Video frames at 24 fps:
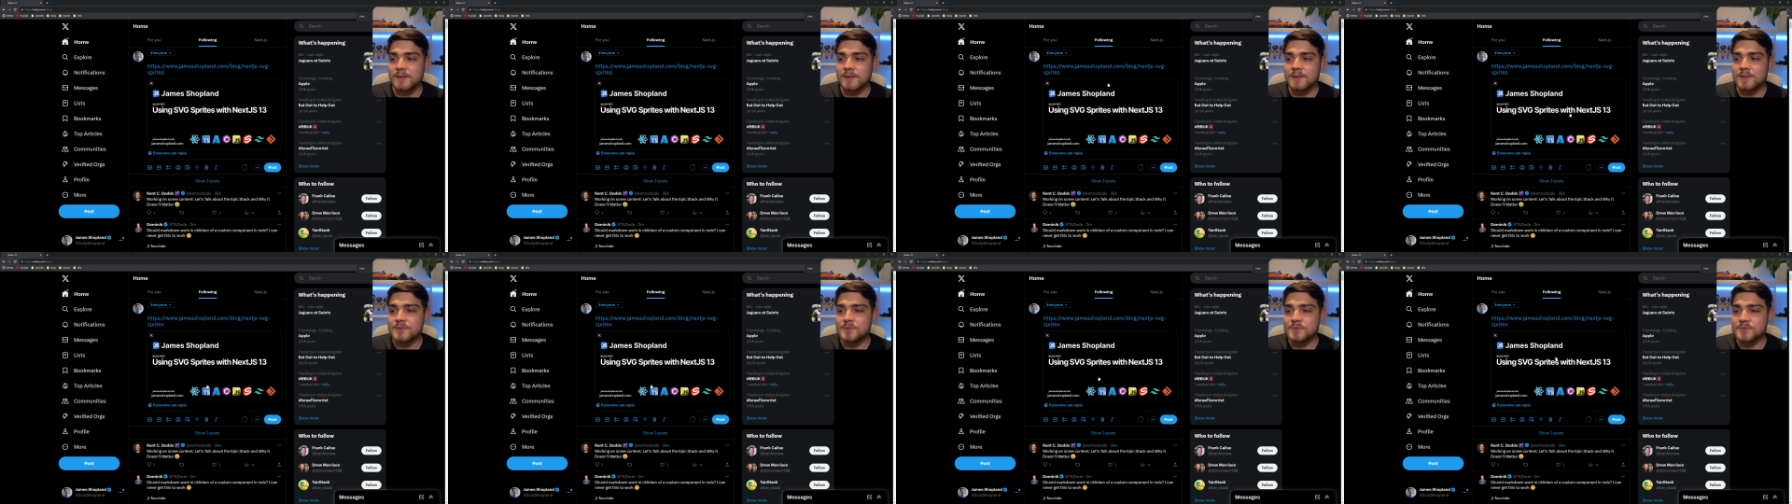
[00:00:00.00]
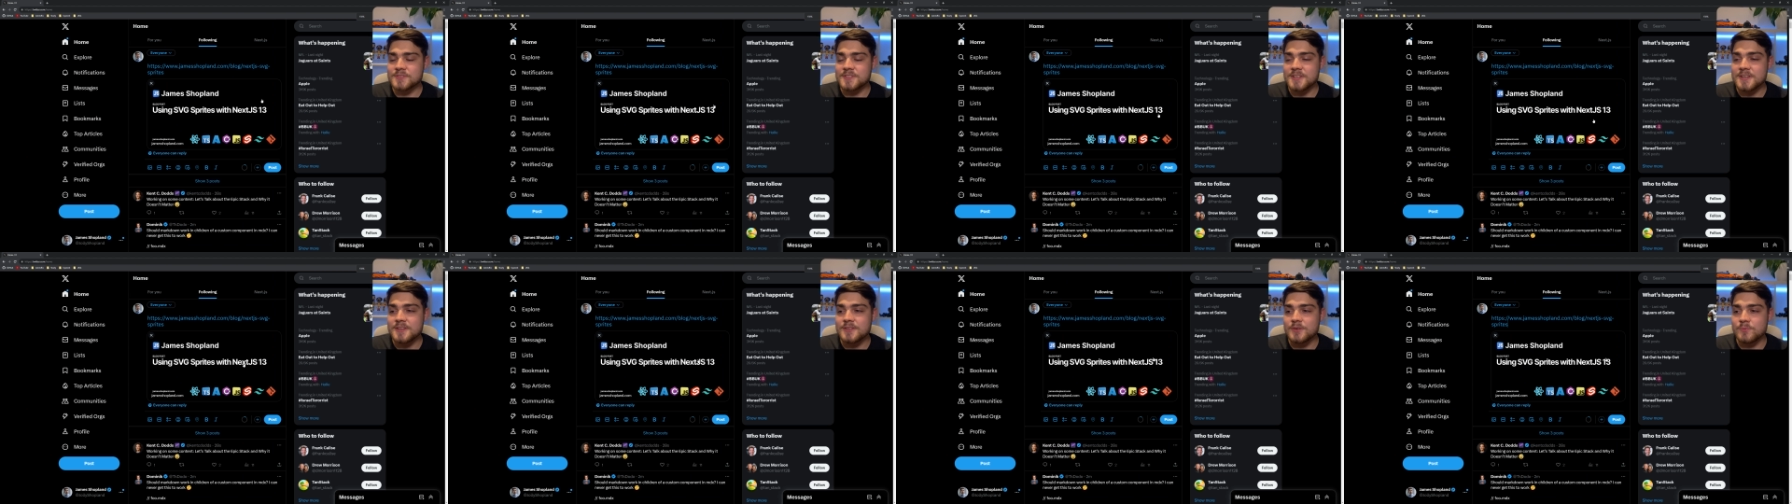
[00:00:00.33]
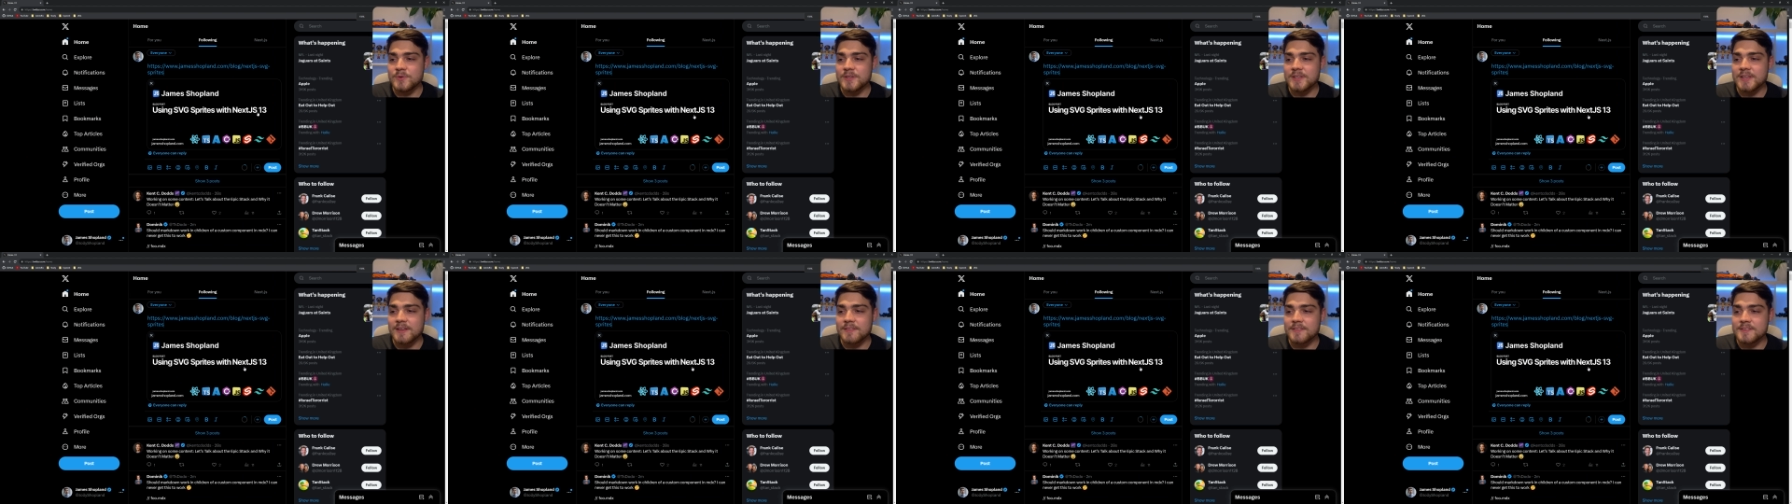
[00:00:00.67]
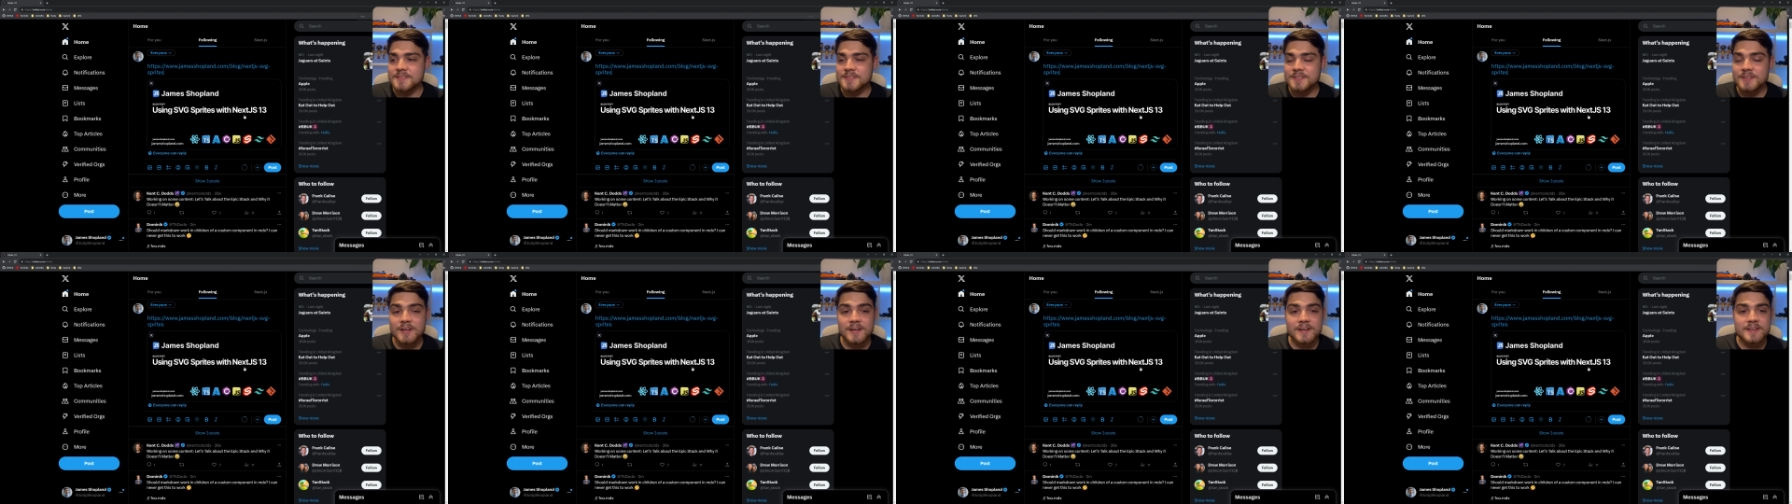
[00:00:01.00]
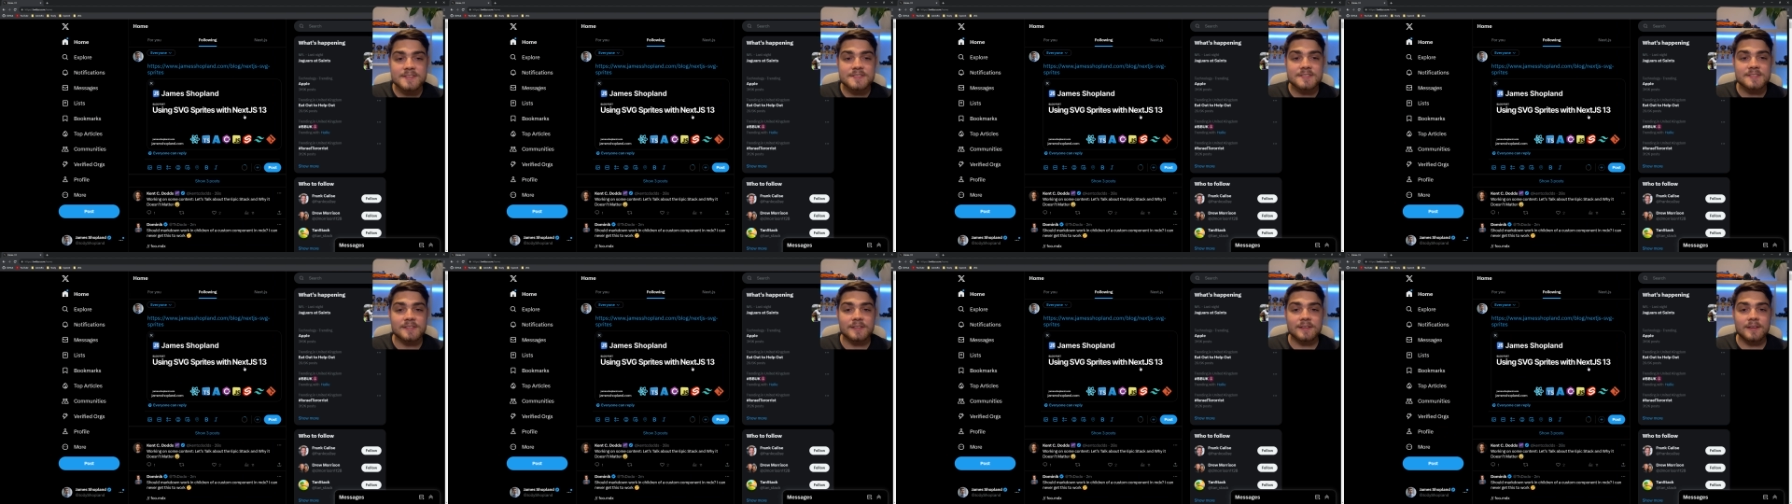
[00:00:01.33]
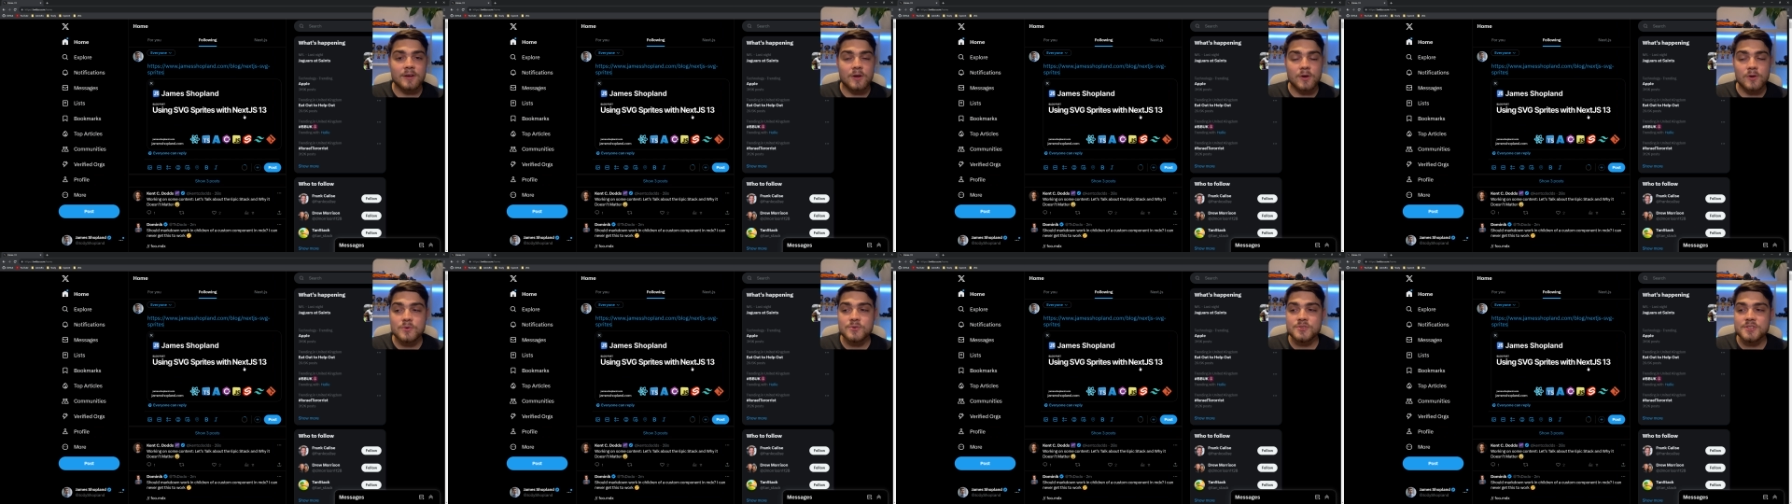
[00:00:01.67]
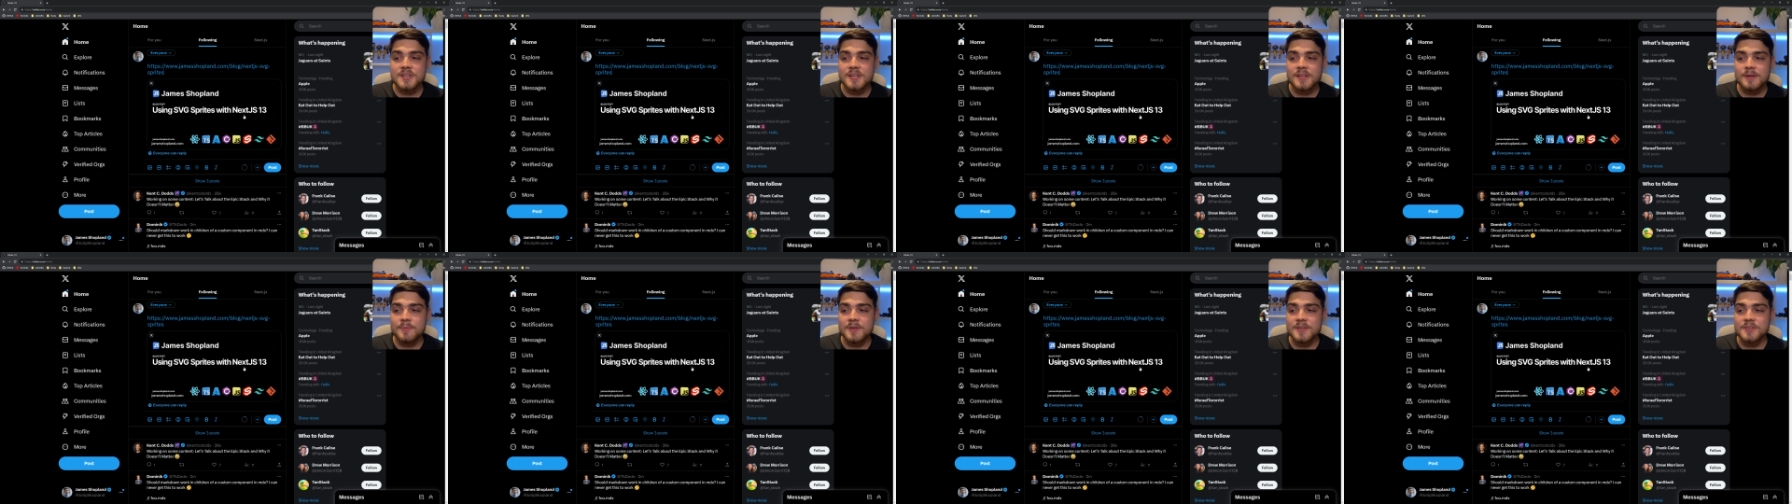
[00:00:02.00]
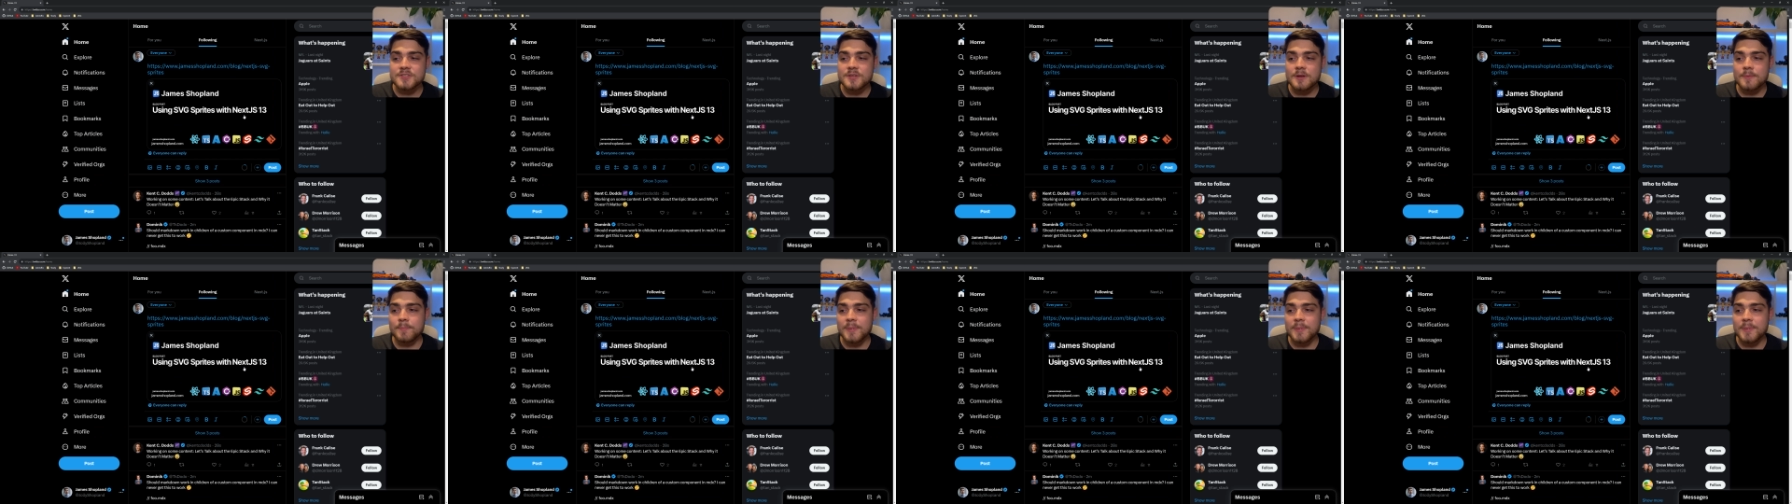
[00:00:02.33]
you'll see that we get this nice OG image